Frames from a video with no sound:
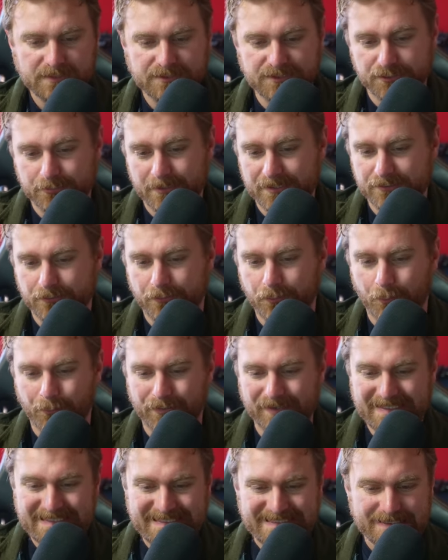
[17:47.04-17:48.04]
Situation on
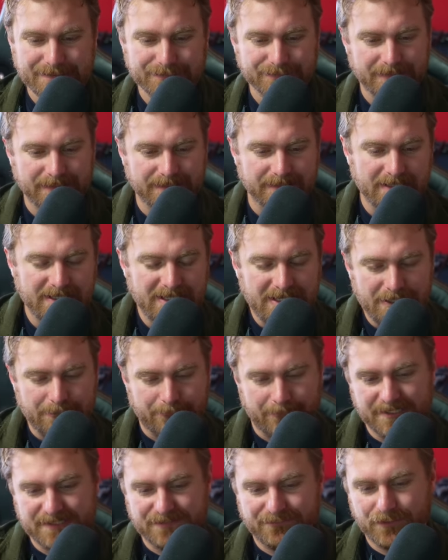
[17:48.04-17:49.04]
north-eastern front.
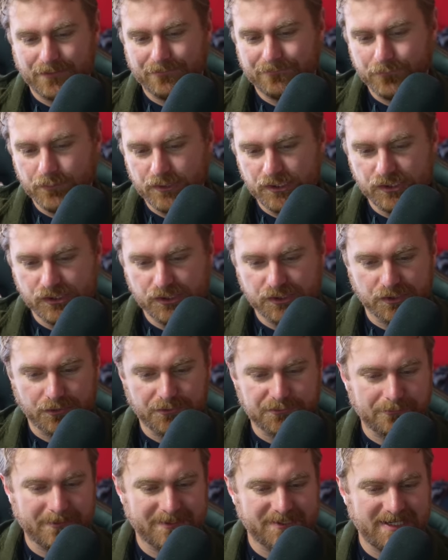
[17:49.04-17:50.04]
Recent video footage
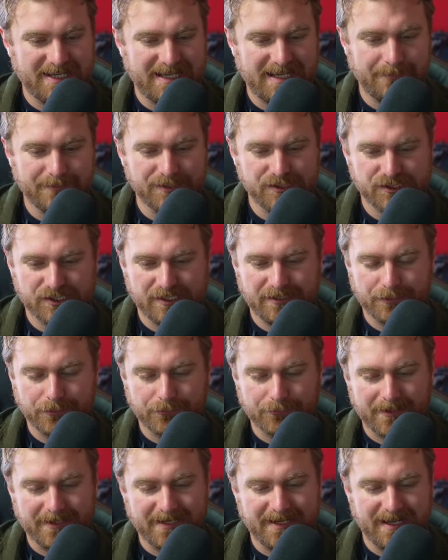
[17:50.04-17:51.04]
shows Russian army shelling
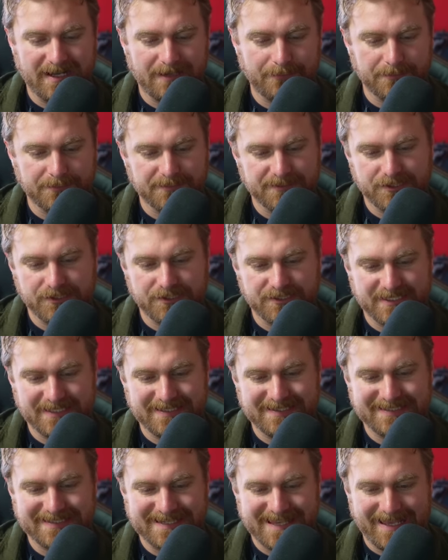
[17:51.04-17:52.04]
Ukrainian army positions
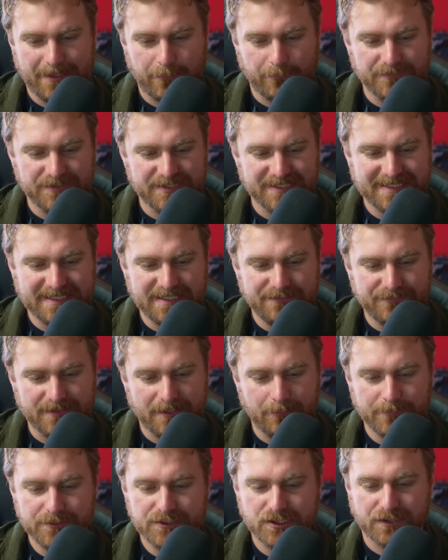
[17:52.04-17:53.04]
in the town of
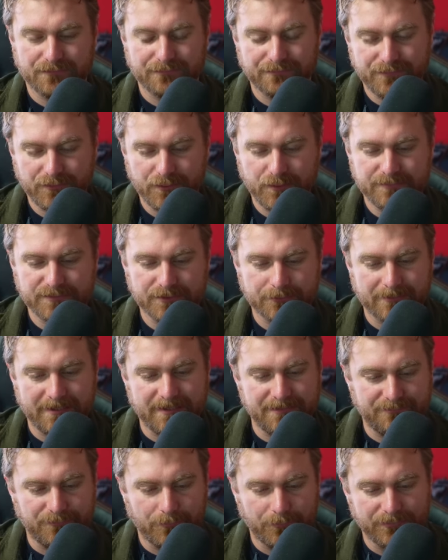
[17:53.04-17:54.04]
Sinkivka, which confirms
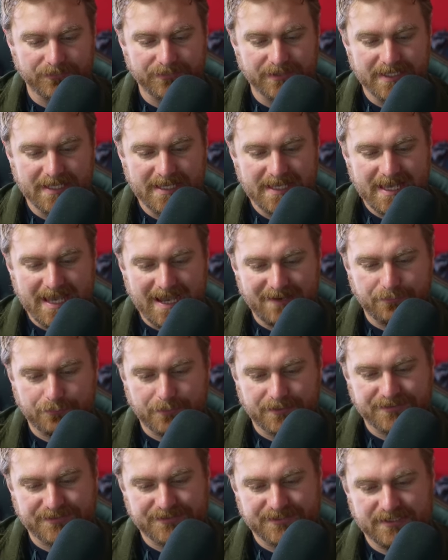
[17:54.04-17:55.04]
Ukrainian forces have a
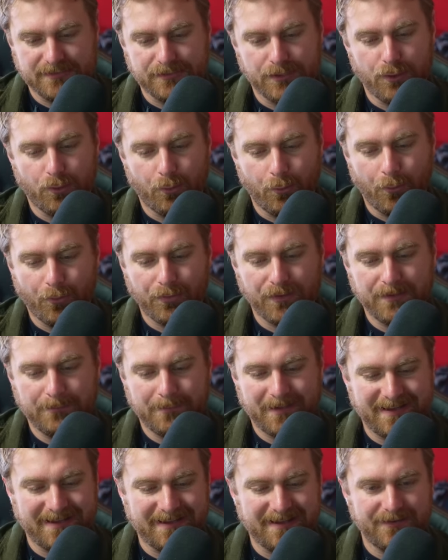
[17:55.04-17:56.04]
presence in the
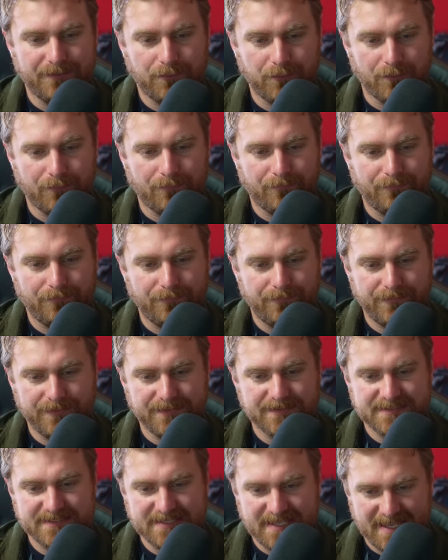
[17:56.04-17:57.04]
northern part of
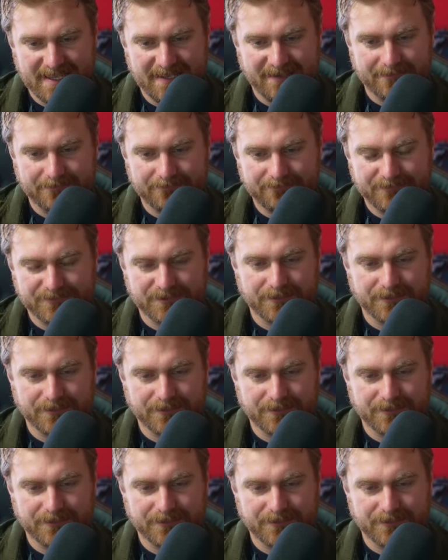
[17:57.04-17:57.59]
the town.